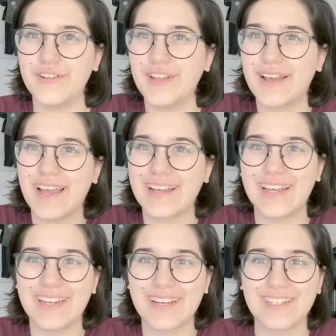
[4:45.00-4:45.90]
made
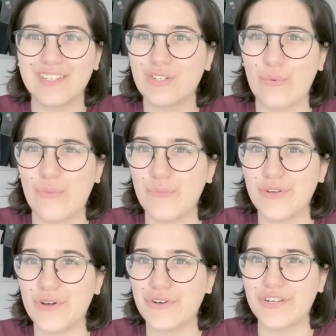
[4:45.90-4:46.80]
James Bond my own
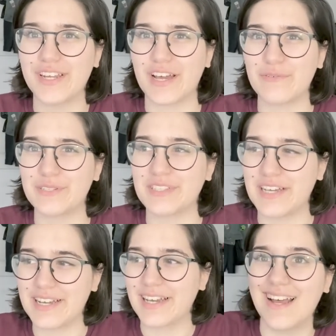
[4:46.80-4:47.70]
character,
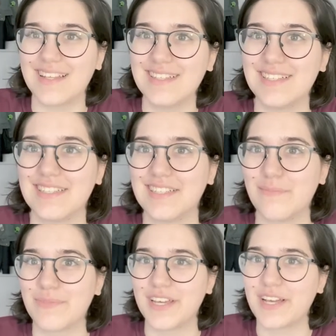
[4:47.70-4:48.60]
right? The
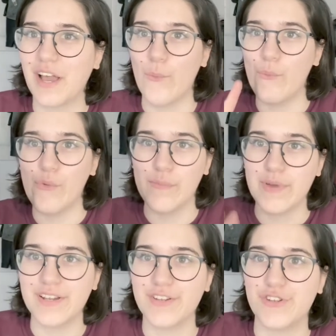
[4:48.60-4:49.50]
Olympian
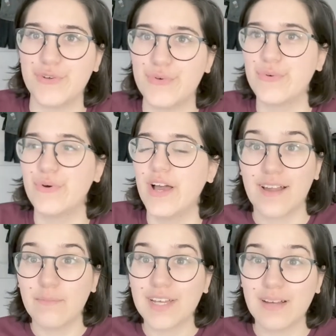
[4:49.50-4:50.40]
James Bond.
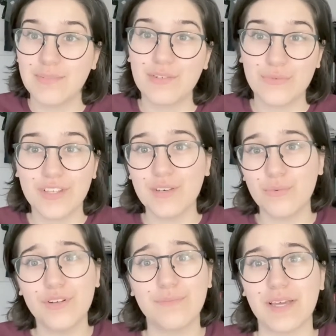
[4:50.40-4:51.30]
So yeah, this is a
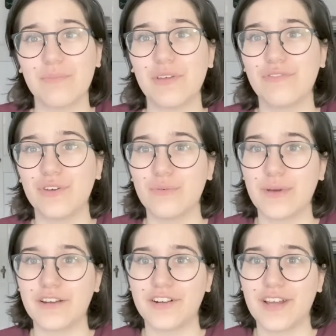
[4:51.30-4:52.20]
big false,
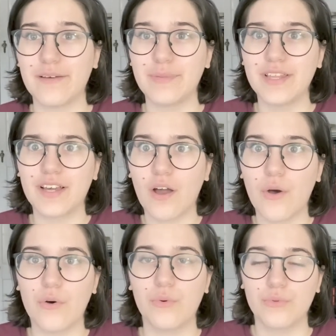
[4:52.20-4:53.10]
and it's a no for
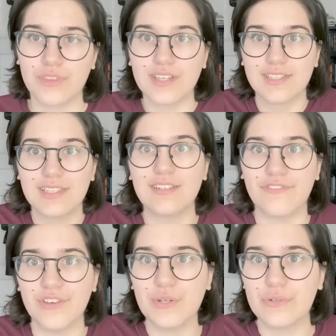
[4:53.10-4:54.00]
me. So we
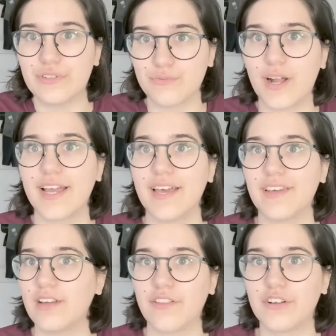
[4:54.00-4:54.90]
have now in the
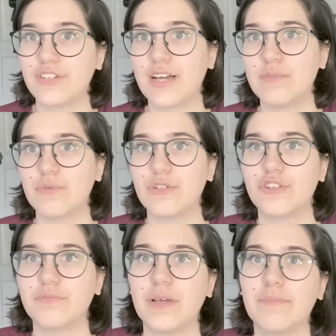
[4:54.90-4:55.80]
bag, we
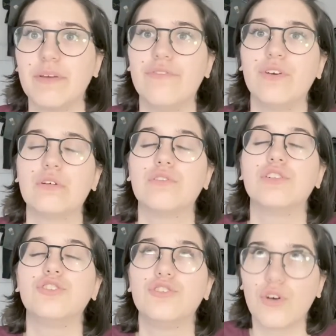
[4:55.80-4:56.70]
have 2
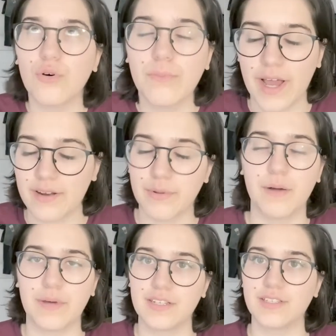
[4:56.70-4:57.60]
right answers,
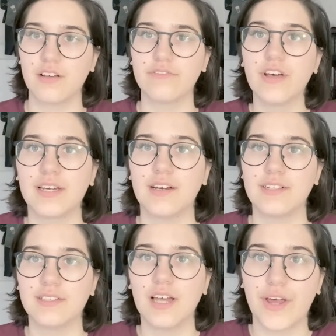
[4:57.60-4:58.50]
1 wrong
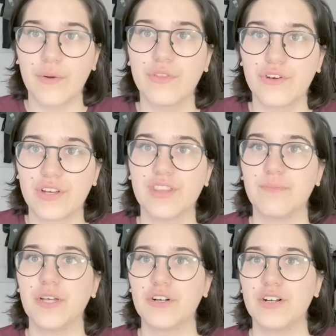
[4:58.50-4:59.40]
answer. Alright,
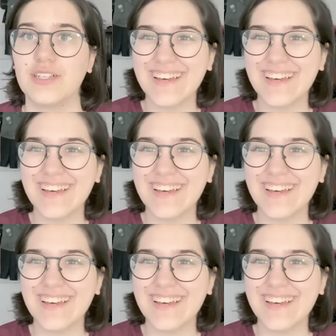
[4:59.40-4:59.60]
let's get